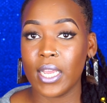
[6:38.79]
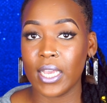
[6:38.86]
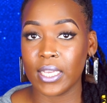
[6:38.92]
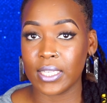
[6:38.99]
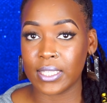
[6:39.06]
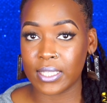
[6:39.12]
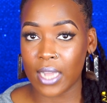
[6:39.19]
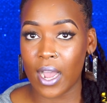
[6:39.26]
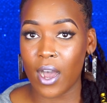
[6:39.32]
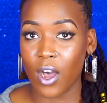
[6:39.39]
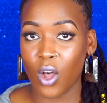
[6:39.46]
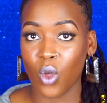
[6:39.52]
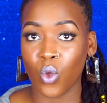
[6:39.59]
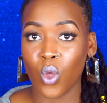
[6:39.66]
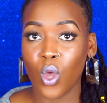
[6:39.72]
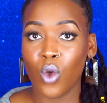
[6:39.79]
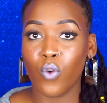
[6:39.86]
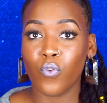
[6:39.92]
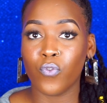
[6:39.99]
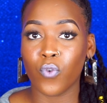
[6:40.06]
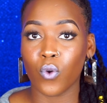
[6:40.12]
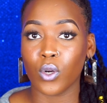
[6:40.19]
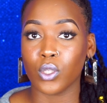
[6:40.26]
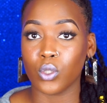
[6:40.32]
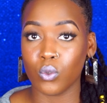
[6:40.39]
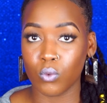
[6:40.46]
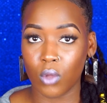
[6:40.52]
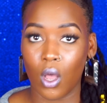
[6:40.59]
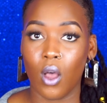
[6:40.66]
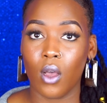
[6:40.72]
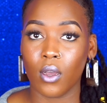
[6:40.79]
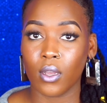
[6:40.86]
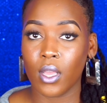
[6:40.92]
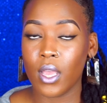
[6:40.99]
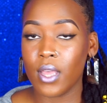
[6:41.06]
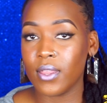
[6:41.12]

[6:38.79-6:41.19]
a style for too long.